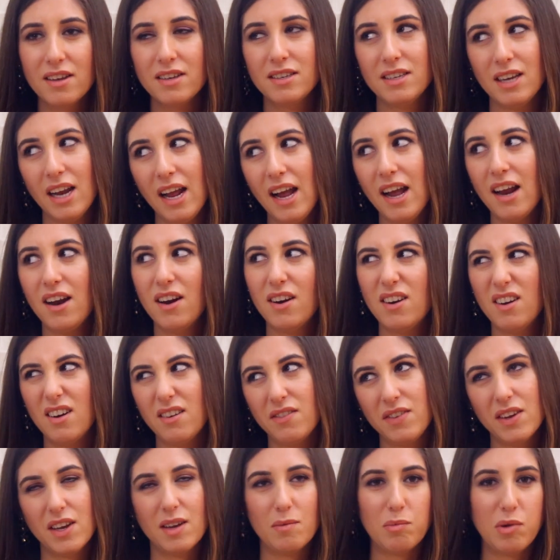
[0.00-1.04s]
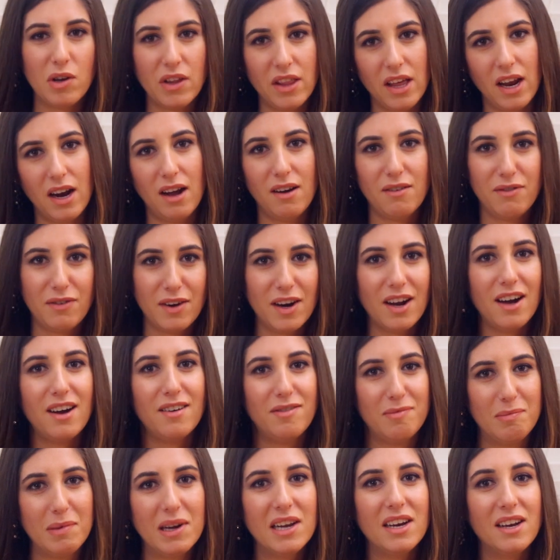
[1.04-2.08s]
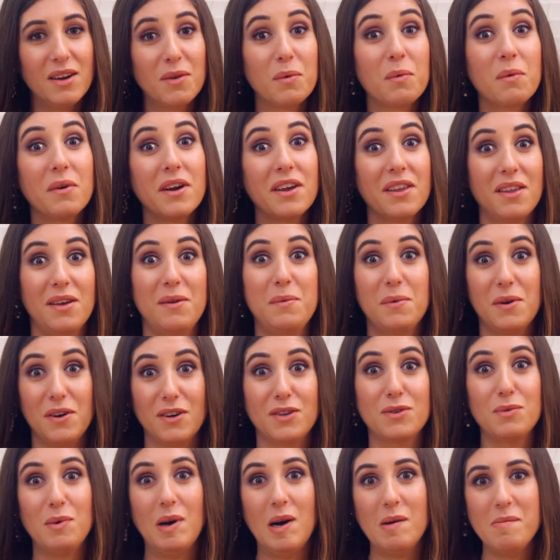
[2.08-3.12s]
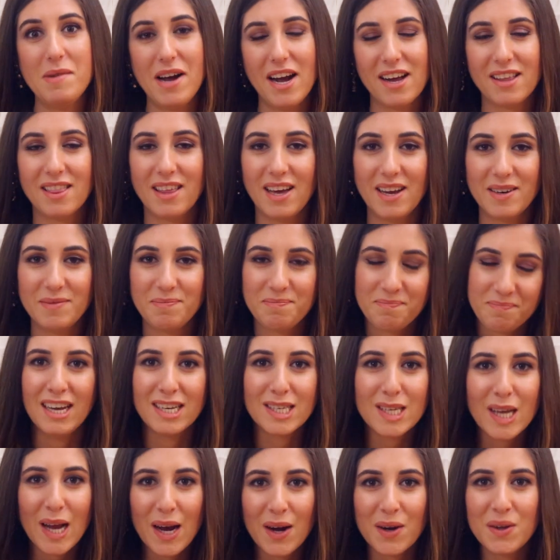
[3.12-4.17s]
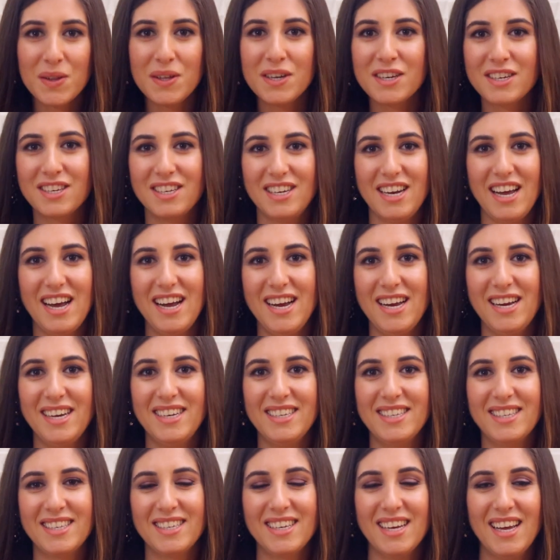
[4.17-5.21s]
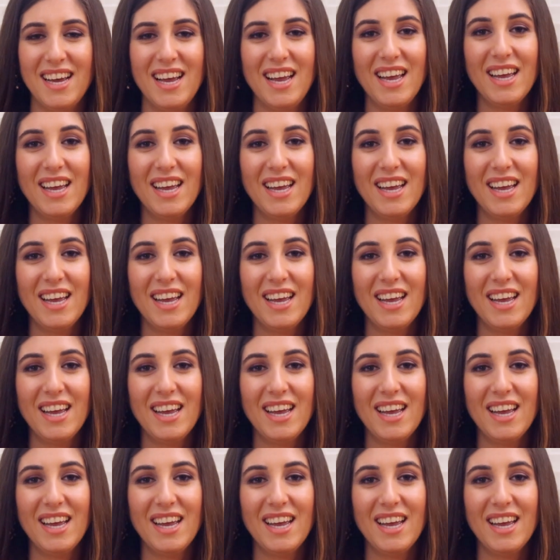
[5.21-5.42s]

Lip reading: Today, I don't know if he could pull that outfit off, but it really worked well back then. His hair looked nice.